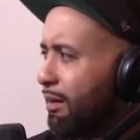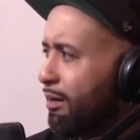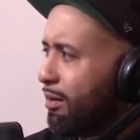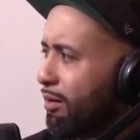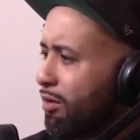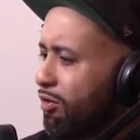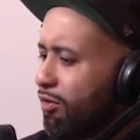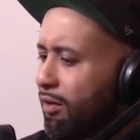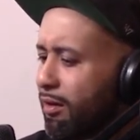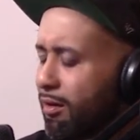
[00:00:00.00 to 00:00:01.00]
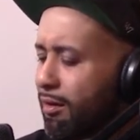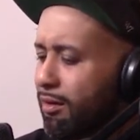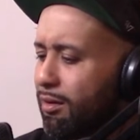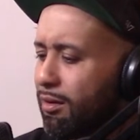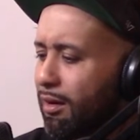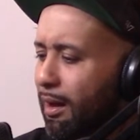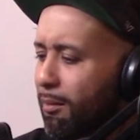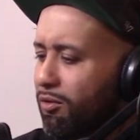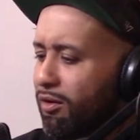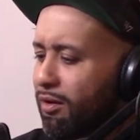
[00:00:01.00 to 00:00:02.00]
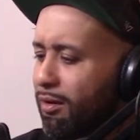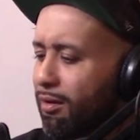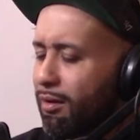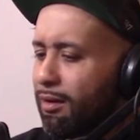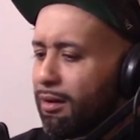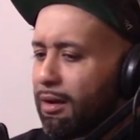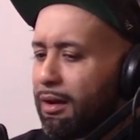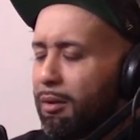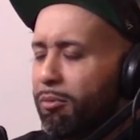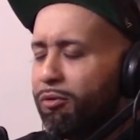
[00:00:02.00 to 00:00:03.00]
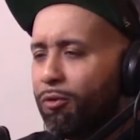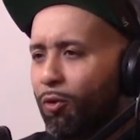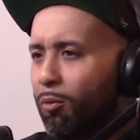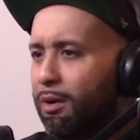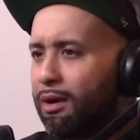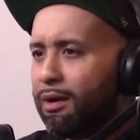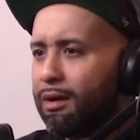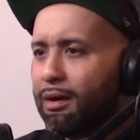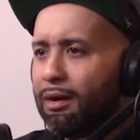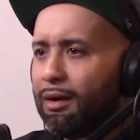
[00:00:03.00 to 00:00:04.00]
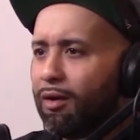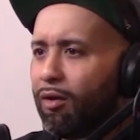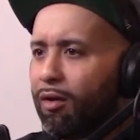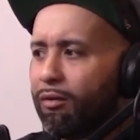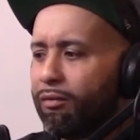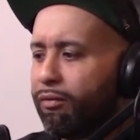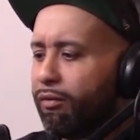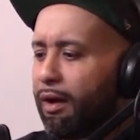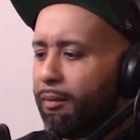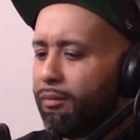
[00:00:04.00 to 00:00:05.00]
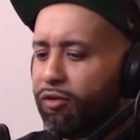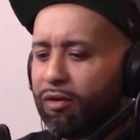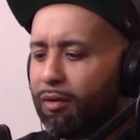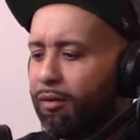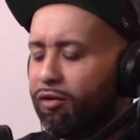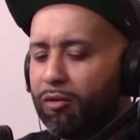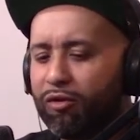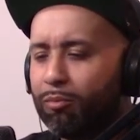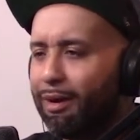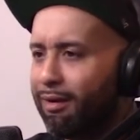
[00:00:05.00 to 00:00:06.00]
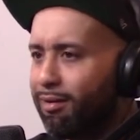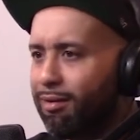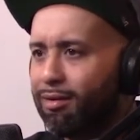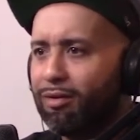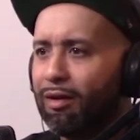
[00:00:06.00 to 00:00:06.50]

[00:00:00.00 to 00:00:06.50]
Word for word: this hmm. this this girl. Um, she's a performer of um, she's the, she, she busks.